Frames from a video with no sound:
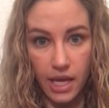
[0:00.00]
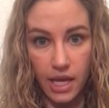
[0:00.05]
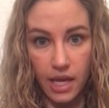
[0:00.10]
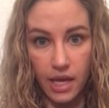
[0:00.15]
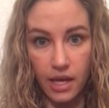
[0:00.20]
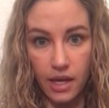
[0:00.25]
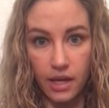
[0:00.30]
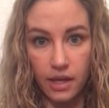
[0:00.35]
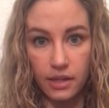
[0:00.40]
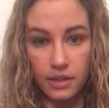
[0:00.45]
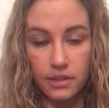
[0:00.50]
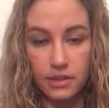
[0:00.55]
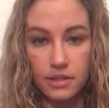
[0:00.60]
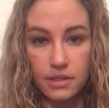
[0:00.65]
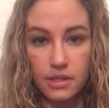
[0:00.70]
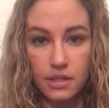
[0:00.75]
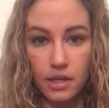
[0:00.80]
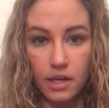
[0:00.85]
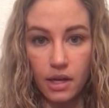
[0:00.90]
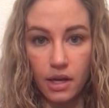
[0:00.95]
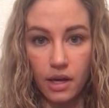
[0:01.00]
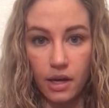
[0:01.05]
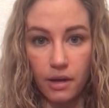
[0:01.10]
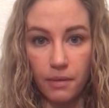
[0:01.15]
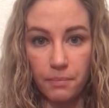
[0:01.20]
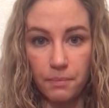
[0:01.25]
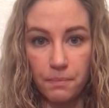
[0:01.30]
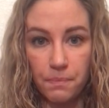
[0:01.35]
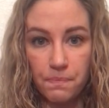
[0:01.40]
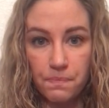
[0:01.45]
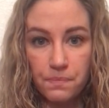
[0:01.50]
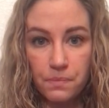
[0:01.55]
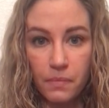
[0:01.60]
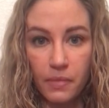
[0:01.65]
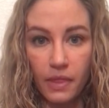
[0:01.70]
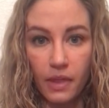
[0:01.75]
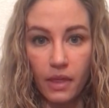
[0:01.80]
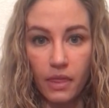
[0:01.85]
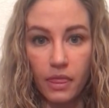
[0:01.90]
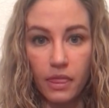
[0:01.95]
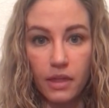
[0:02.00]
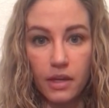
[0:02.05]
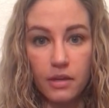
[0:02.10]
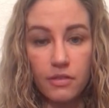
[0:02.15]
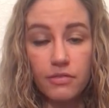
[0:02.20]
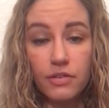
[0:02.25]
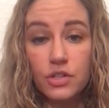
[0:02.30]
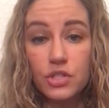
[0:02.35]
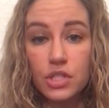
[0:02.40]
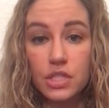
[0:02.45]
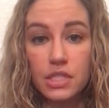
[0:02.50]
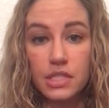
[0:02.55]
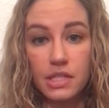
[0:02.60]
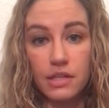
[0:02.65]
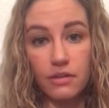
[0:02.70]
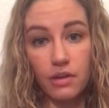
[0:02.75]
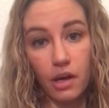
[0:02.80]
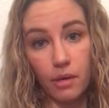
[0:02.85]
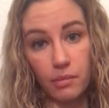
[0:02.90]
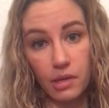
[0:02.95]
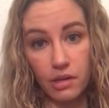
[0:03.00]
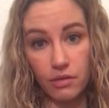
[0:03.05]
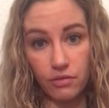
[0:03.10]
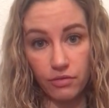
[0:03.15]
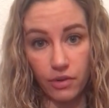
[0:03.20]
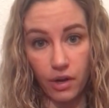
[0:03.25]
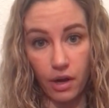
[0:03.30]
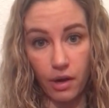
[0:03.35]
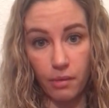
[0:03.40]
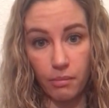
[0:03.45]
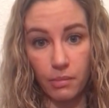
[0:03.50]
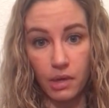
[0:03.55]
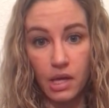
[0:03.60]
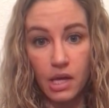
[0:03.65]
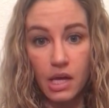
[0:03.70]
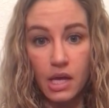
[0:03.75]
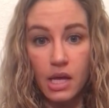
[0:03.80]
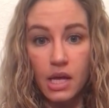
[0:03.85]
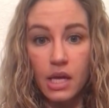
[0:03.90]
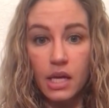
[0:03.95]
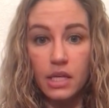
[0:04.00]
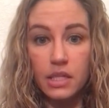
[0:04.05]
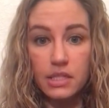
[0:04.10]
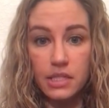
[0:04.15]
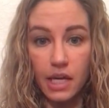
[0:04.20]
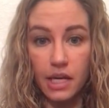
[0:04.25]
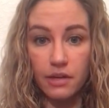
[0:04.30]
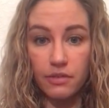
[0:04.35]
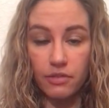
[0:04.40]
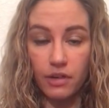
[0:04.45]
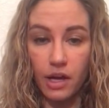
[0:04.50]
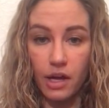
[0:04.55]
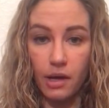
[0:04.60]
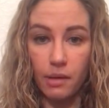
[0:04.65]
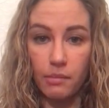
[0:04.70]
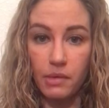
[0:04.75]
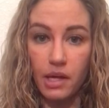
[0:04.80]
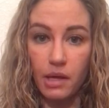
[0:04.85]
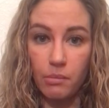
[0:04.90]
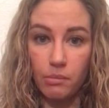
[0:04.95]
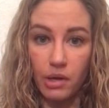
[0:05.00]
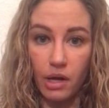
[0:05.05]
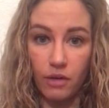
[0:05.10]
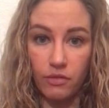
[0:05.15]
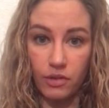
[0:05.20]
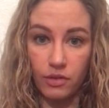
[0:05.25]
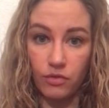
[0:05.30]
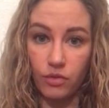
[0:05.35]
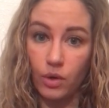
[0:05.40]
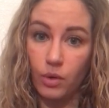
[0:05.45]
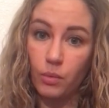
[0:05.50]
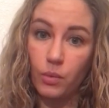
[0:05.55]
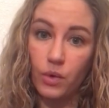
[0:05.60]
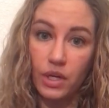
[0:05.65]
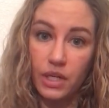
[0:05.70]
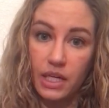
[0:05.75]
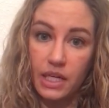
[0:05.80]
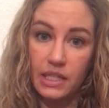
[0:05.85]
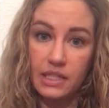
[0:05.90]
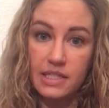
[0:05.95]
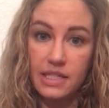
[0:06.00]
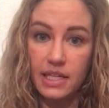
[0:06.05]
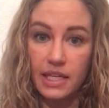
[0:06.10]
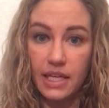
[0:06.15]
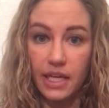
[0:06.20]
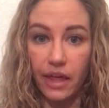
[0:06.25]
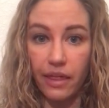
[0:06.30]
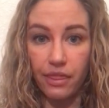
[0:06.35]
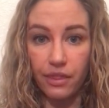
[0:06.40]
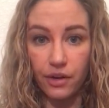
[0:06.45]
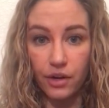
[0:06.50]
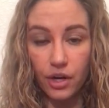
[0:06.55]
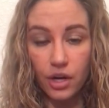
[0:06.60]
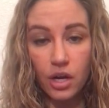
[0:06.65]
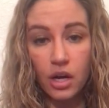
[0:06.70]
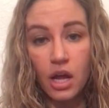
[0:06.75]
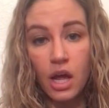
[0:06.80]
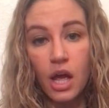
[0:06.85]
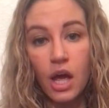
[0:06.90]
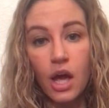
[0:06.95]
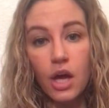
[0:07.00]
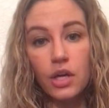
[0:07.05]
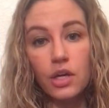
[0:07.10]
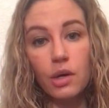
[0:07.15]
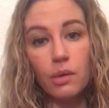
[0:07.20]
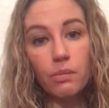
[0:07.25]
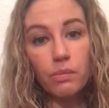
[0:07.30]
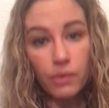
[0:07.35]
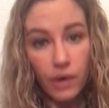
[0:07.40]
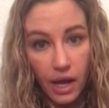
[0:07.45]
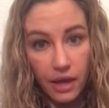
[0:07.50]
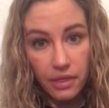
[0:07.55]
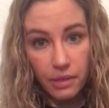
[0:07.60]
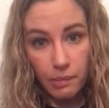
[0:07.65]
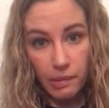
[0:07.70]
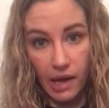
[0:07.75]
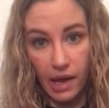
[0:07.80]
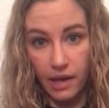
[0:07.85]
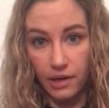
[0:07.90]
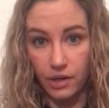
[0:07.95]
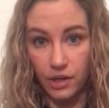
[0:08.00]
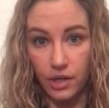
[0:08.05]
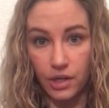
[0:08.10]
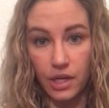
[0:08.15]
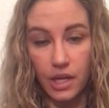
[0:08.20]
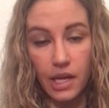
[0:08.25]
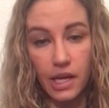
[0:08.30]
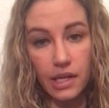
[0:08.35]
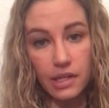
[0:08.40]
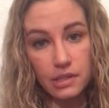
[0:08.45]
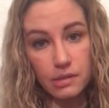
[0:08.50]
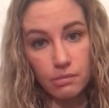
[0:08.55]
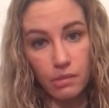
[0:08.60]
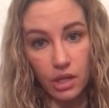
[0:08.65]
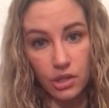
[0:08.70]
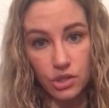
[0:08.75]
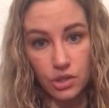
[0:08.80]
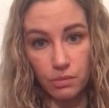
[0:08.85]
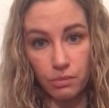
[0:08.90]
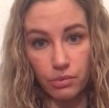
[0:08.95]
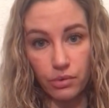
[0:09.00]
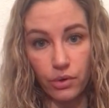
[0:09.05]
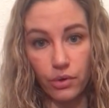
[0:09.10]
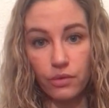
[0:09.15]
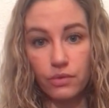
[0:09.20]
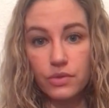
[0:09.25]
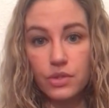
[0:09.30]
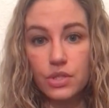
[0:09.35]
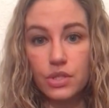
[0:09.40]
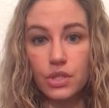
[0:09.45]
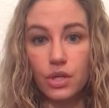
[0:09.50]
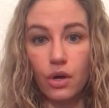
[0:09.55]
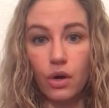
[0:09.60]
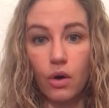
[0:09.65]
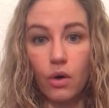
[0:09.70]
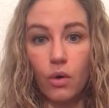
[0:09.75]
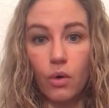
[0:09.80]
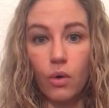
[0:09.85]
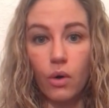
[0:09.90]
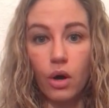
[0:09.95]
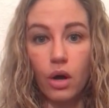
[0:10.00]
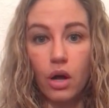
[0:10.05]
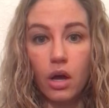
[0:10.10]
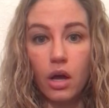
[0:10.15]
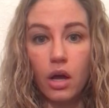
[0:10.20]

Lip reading: and the efficiency coming from diaphragm and pelvic floor working together, your breath pattern is much improved. So